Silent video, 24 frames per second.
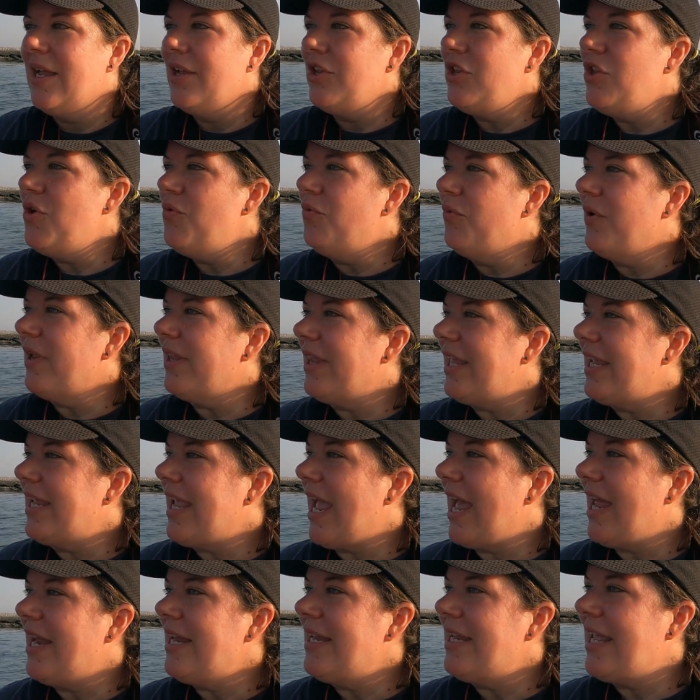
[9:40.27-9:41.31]
you really
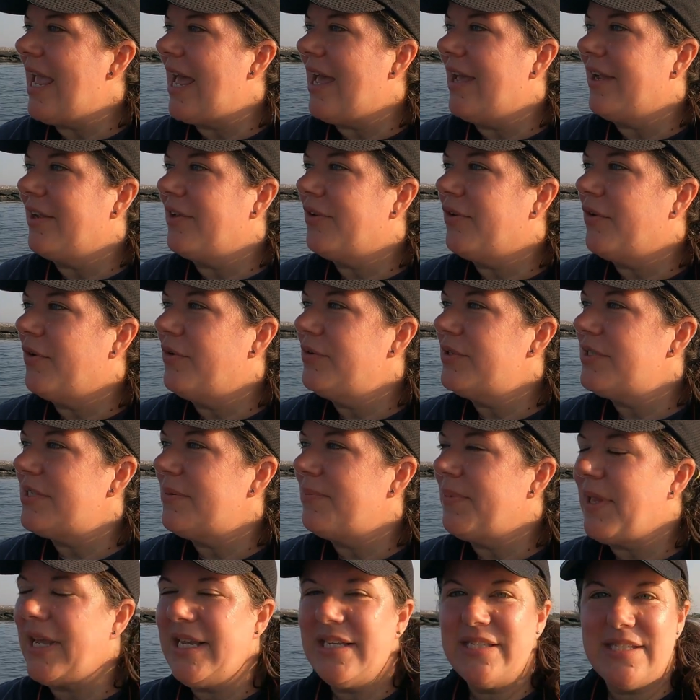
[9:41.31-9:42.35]
can get close to
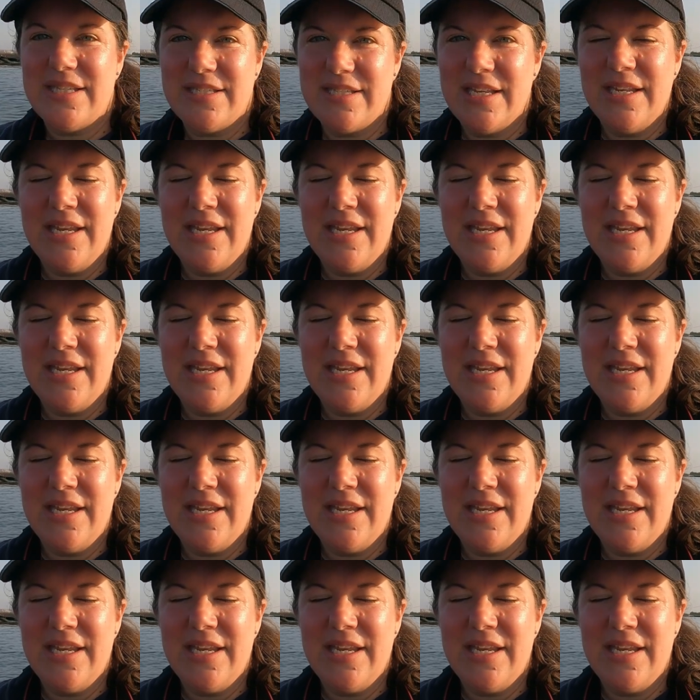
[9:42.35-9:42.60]
places